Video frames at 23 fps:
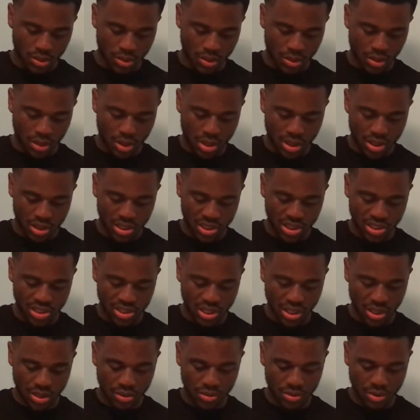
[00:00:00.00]
Cut these
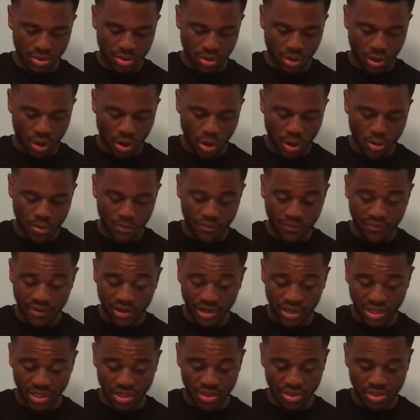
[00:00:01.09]
out.
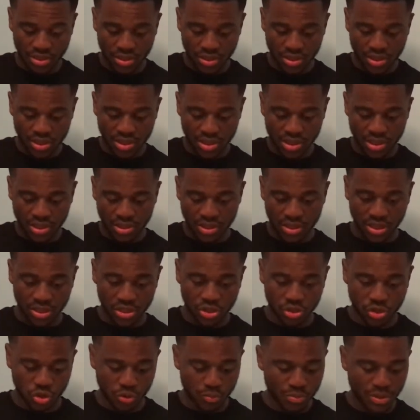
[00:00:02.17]
Hopefully, they
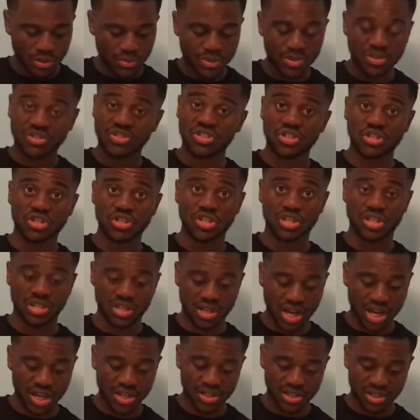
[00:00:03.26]
should be positioned
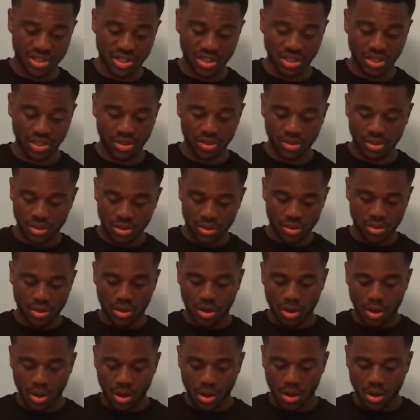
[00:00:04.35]
nicely
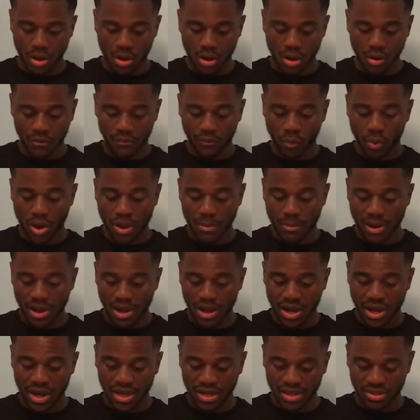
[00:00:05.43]
of where my
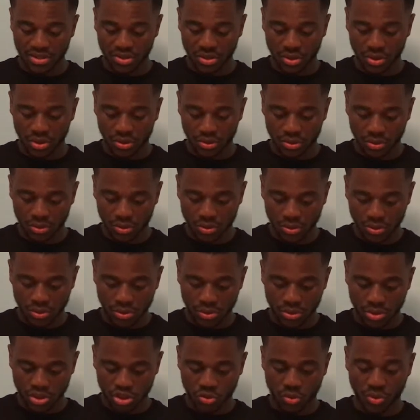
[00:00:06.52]
eyes are.
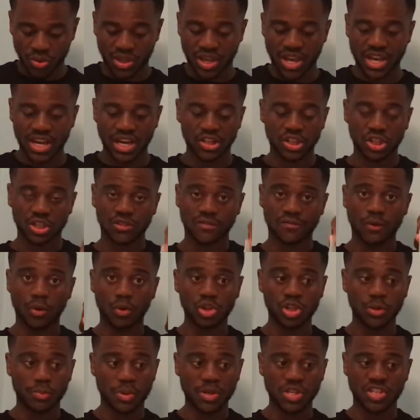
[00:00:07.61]
So again, I just fold
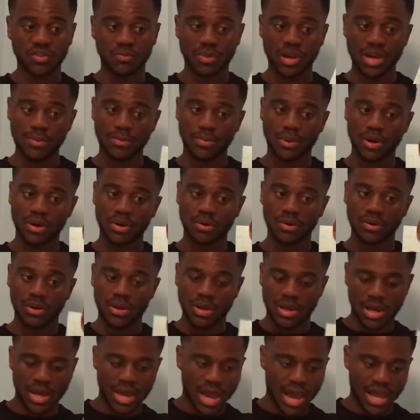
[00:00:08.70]
the piece of paper
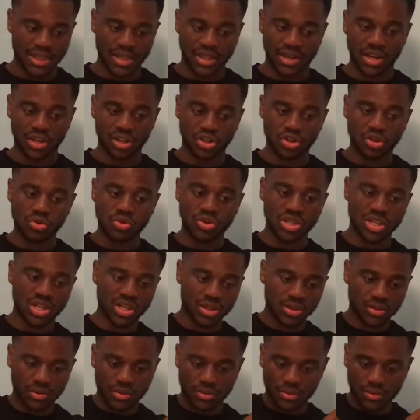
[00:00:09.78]
and then I use it
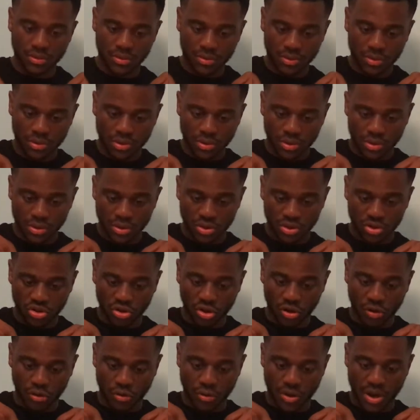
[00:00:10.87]
to
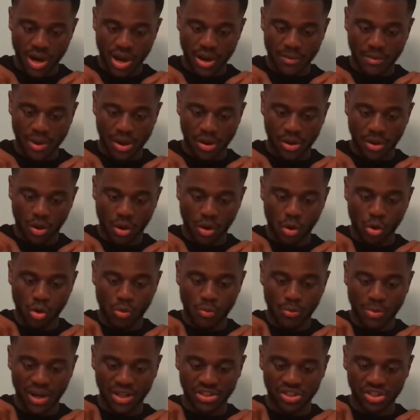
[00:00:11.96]
create my hole
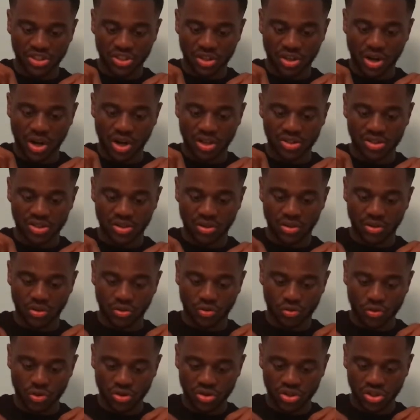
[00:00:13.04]
by just cutting
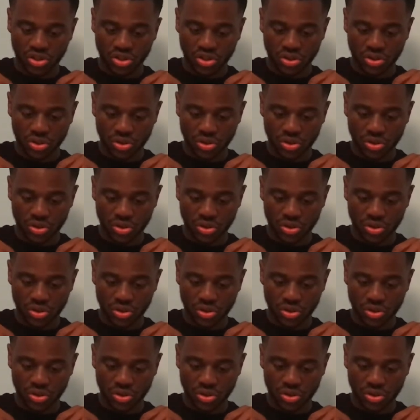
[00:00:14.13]
across.